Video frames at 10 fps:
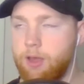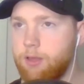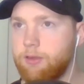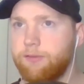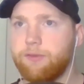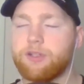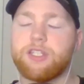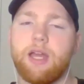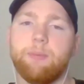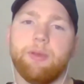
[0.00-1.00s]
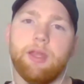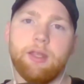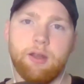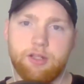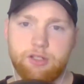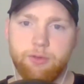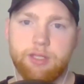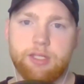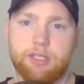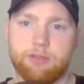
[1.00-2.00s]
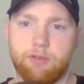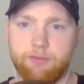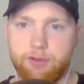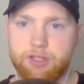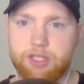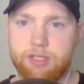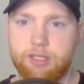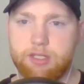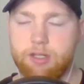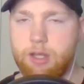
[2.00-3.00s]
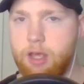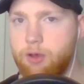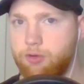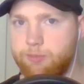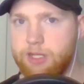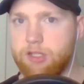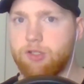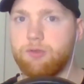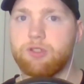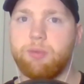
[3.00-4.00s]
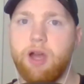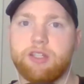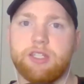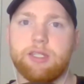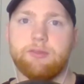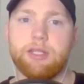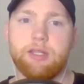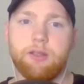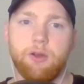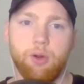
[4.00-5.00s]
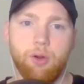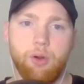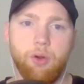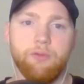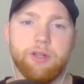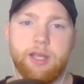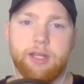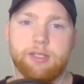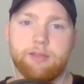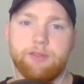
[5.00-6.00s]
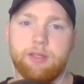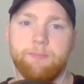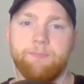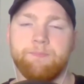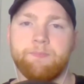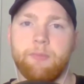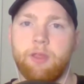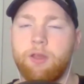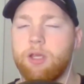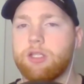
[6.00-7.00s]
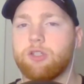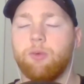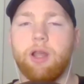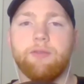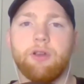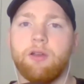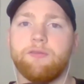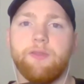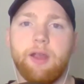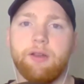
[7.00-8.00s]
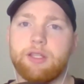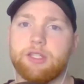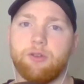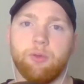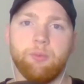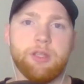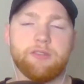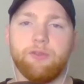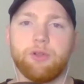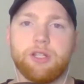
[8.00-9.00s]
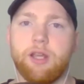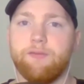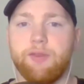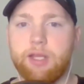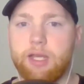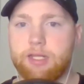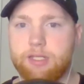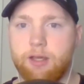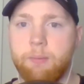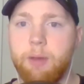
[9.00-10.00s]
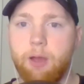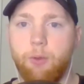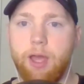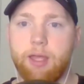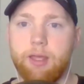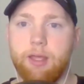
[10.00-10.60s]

The first step in undoing this and reversing this would be to choose positivity over negativity. So whatever unfairness or misfortune I feel like has come my way